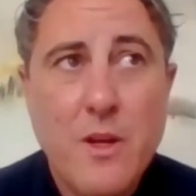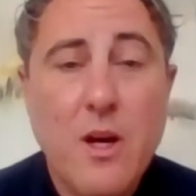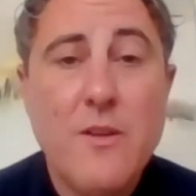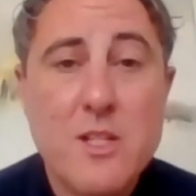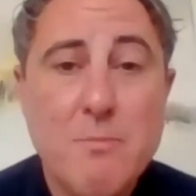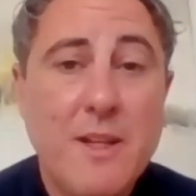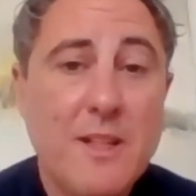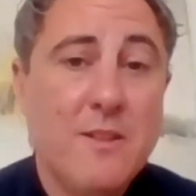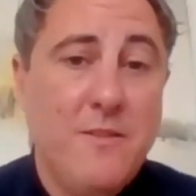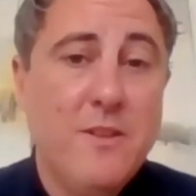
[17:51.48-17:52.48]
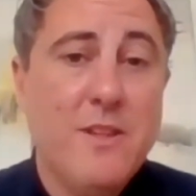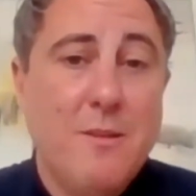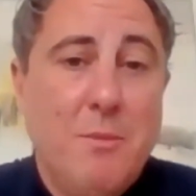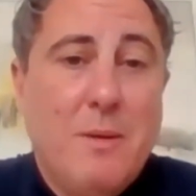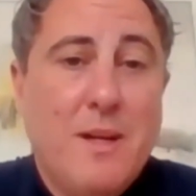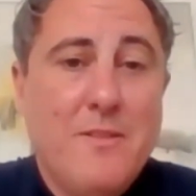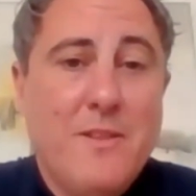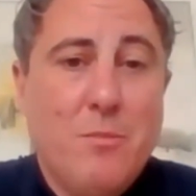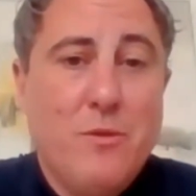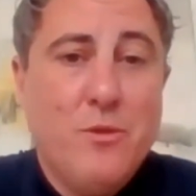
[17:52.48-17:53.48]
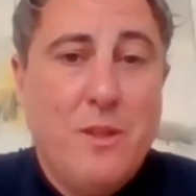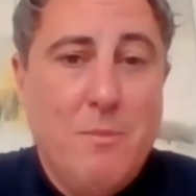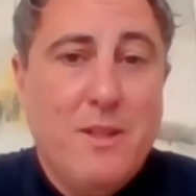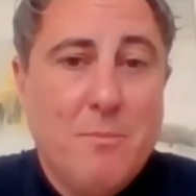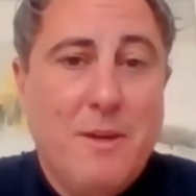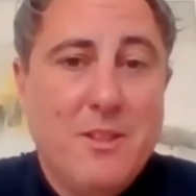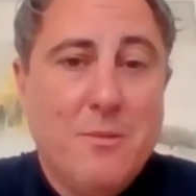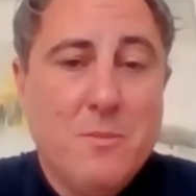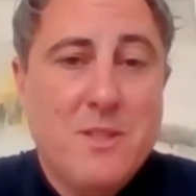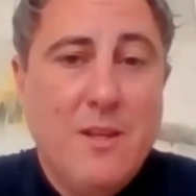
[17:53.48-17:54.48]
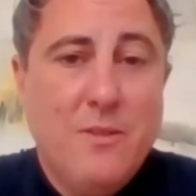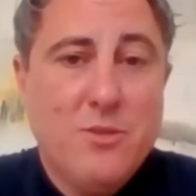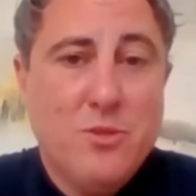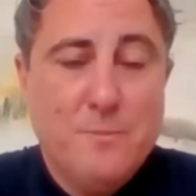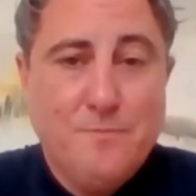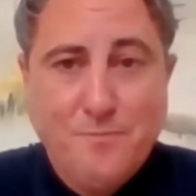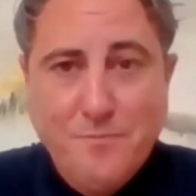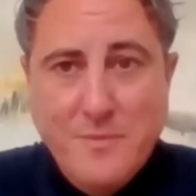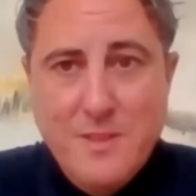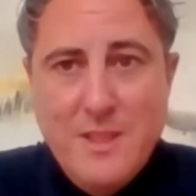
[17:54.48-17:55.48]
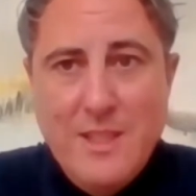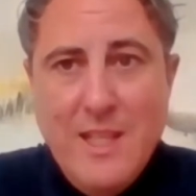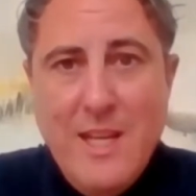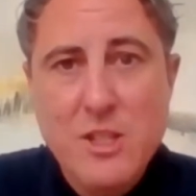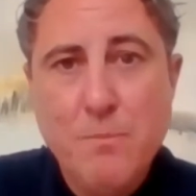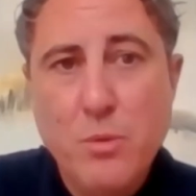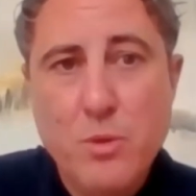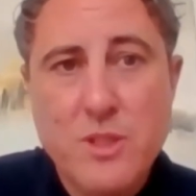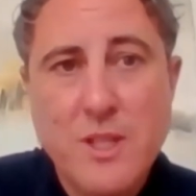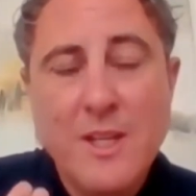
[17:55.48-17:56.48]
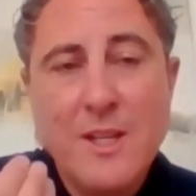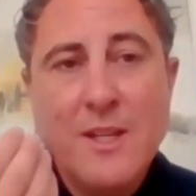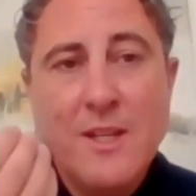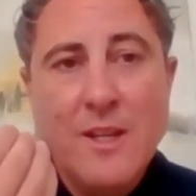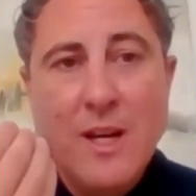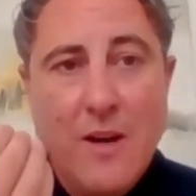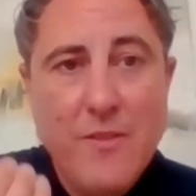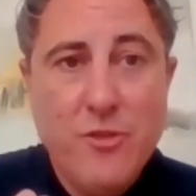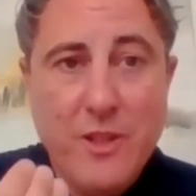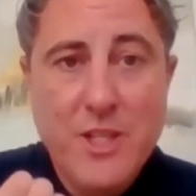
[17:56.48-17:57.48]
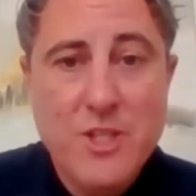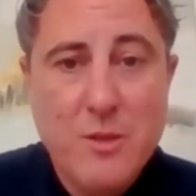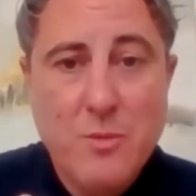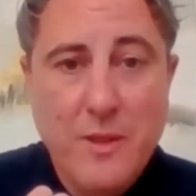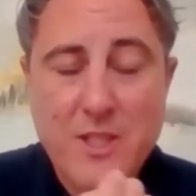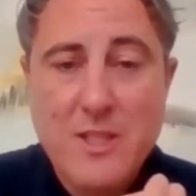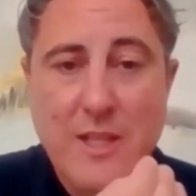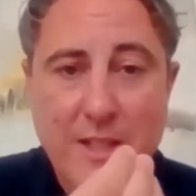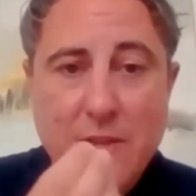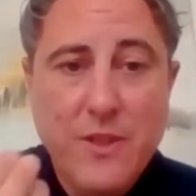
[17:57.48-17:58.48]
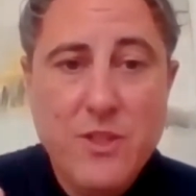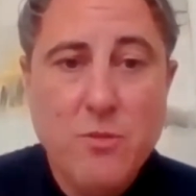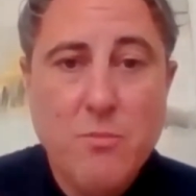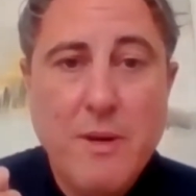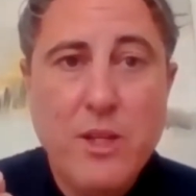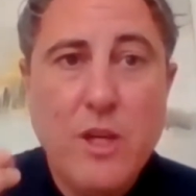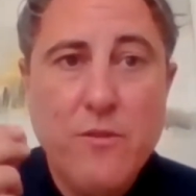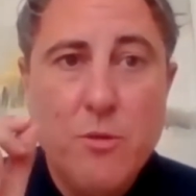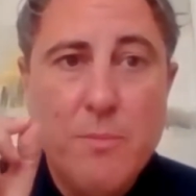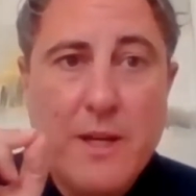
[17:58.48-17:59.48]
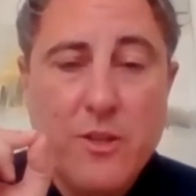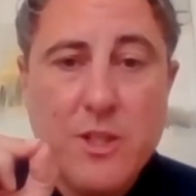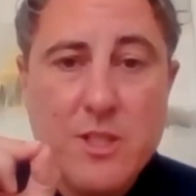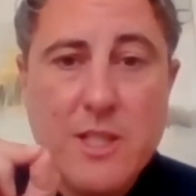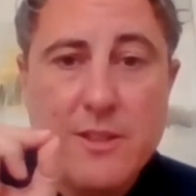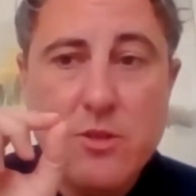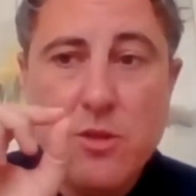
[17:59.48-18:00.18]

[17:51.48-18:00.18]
Others might need to feel that and be part of that before they make their mind up themselves. So I suppose having relationships with each individual might give you a better understanding